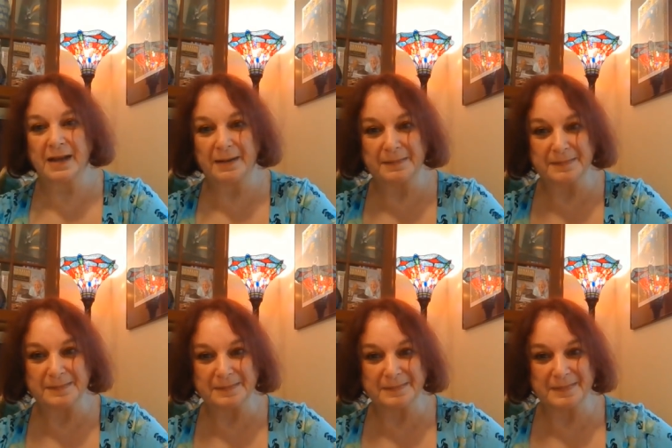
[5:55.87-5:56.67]

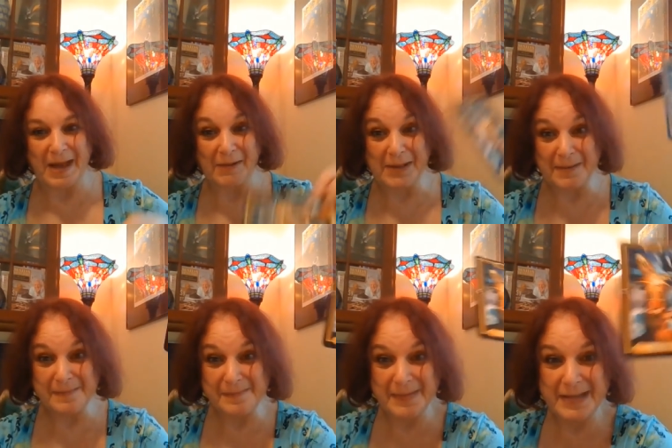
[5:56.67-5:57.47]
um,
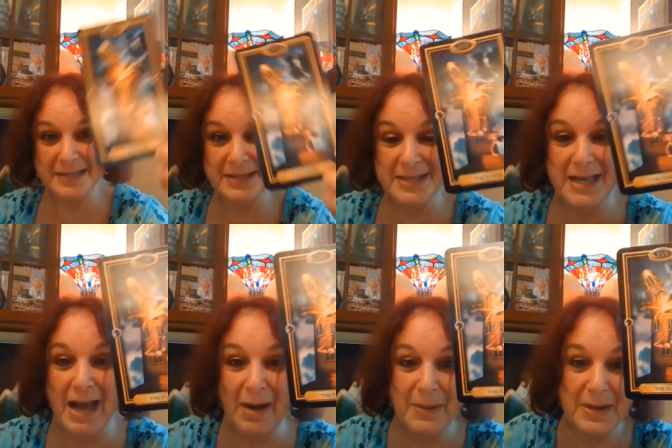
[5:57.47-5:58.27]
outcome is the
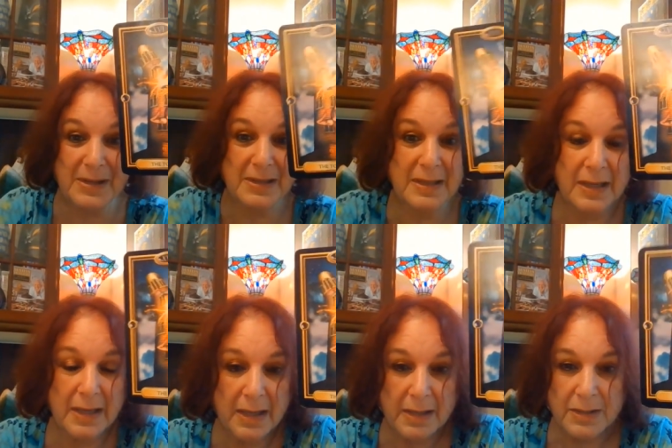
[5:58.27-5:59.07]
Tower.
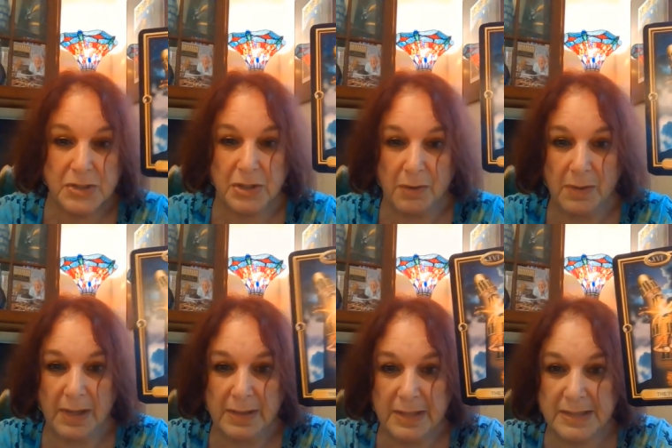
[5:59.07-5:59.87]
So
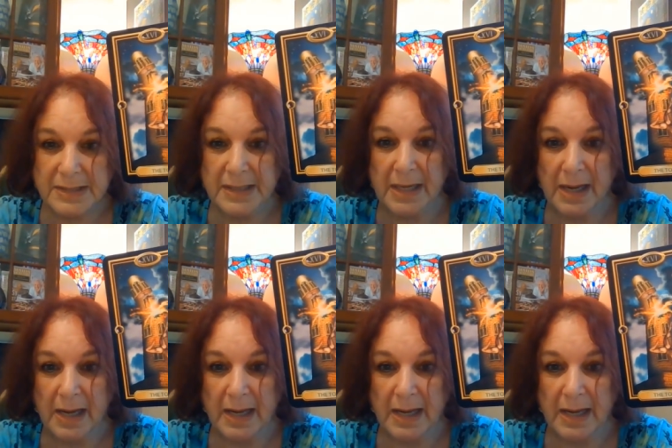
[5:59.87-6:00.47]
in this uh,